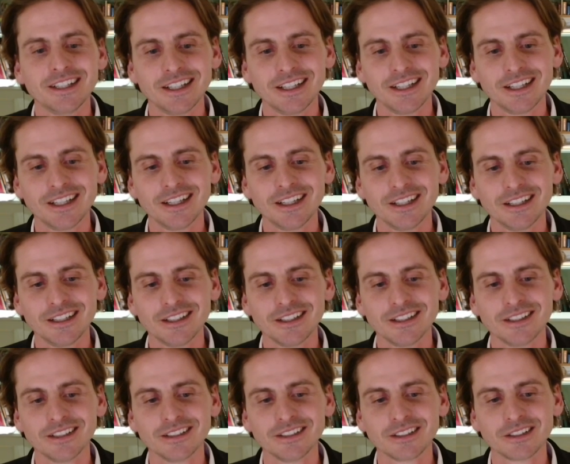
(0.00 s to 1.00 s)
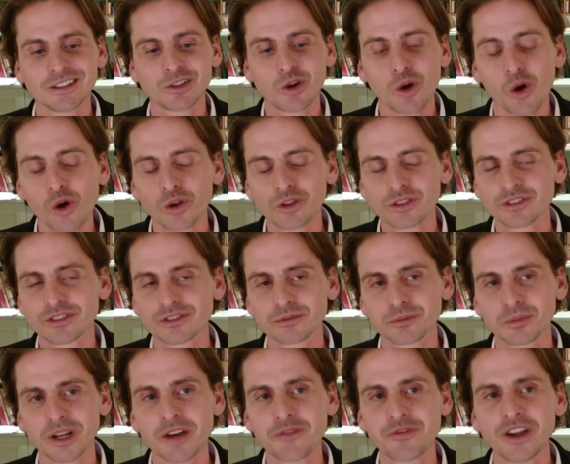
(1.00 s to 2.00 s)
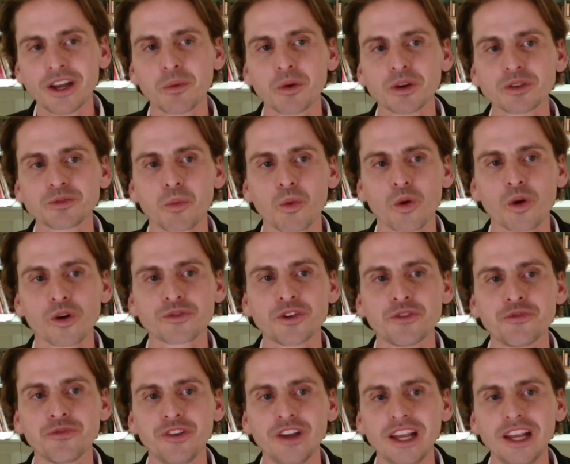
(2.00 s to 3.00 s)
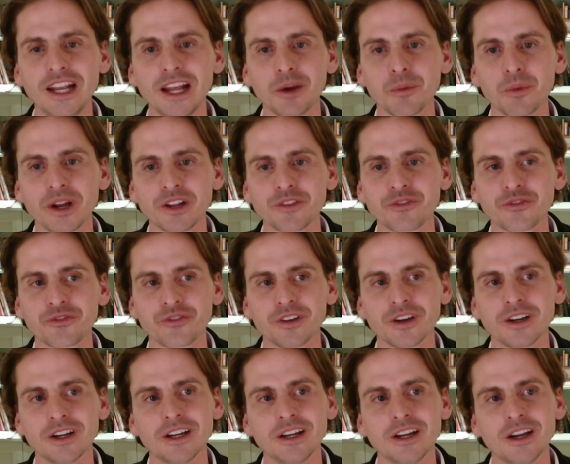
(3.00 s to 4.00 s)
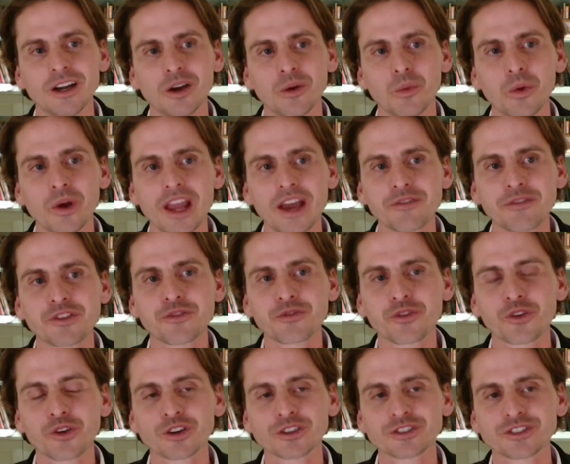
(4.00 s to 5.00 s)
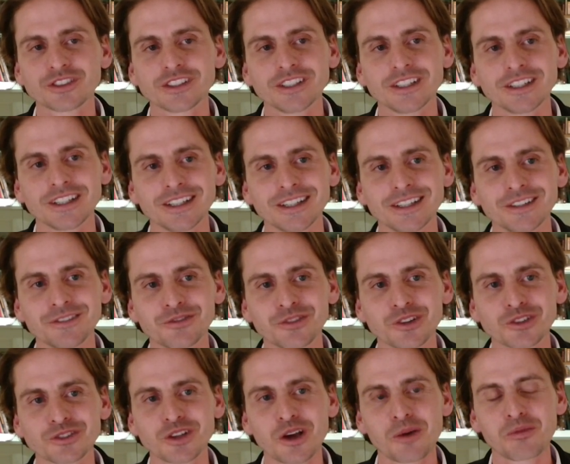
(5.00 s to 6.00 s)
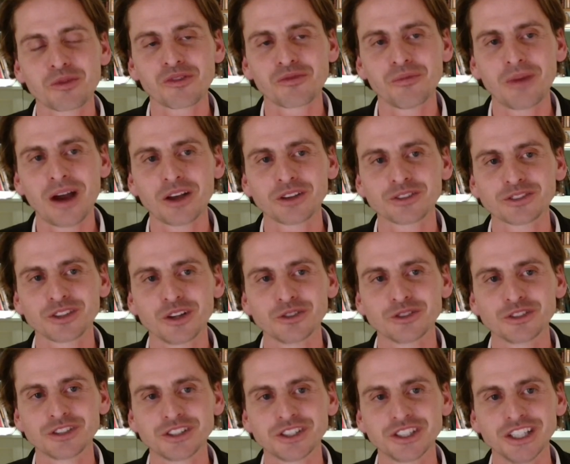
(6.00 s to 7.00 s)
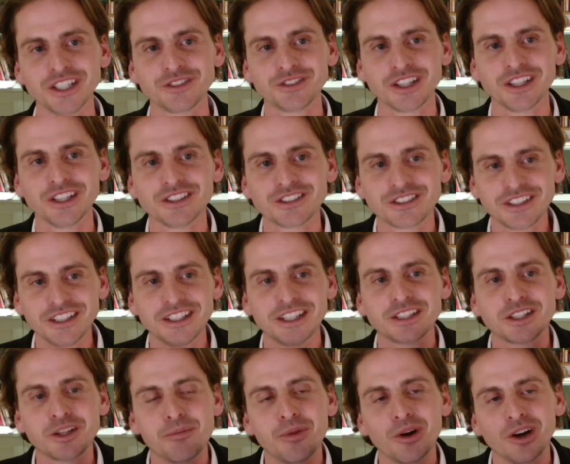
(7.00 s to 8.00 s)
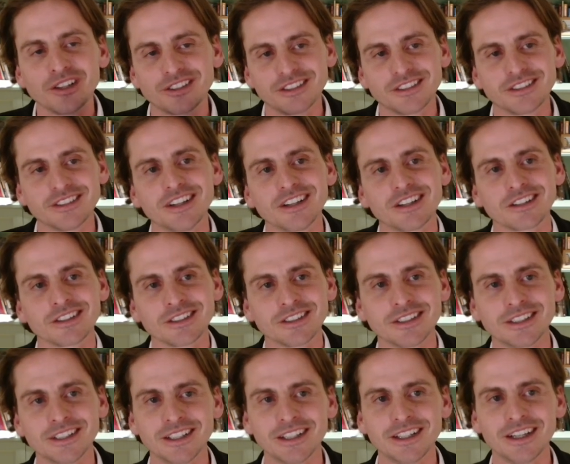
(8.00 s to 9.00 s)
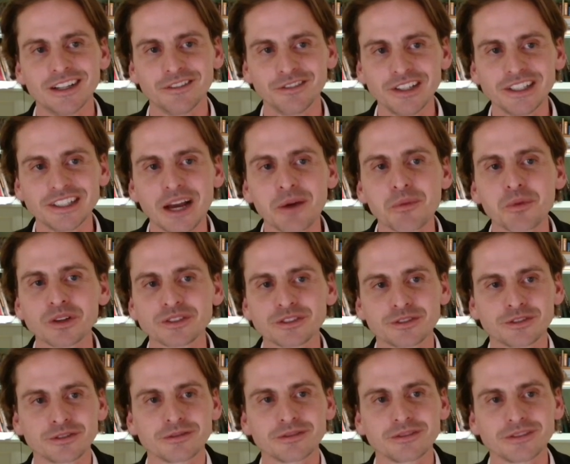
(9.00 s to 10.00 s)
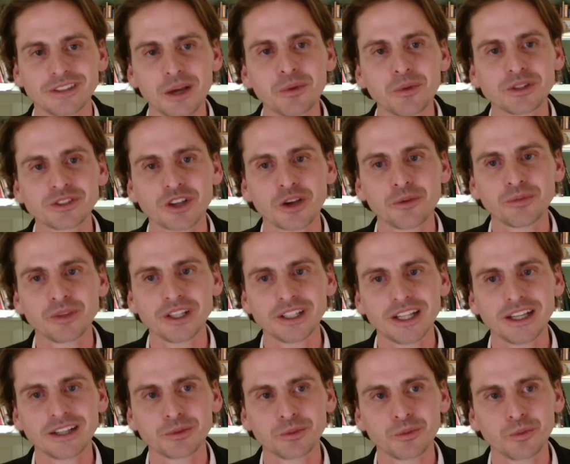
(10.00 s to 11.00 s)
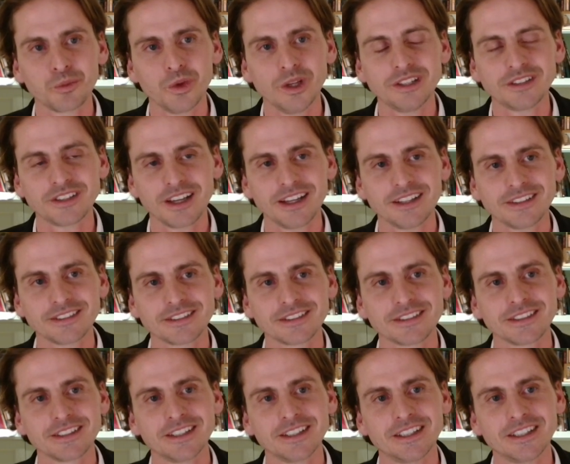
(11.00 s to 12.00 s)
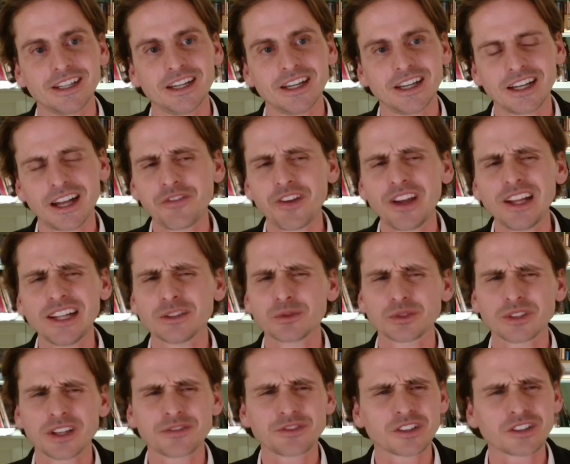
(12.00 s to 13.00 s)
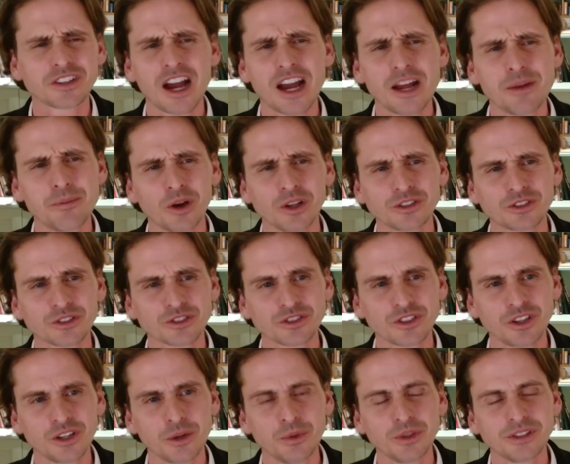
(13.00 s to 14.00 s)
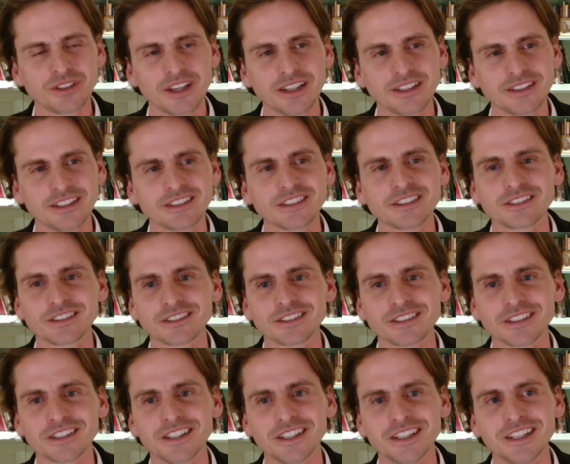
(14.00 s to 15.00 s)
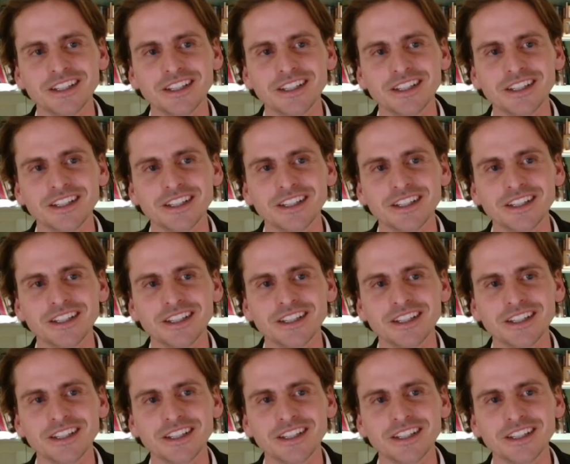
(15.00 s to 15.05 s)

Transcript: uh, goals, but I think it was more of the feeling when it when you have the first uh, first couple of milestones achieved and you see that the buzz is there. I think that was that was something that we said. And I think this was after nine months or so that we said this is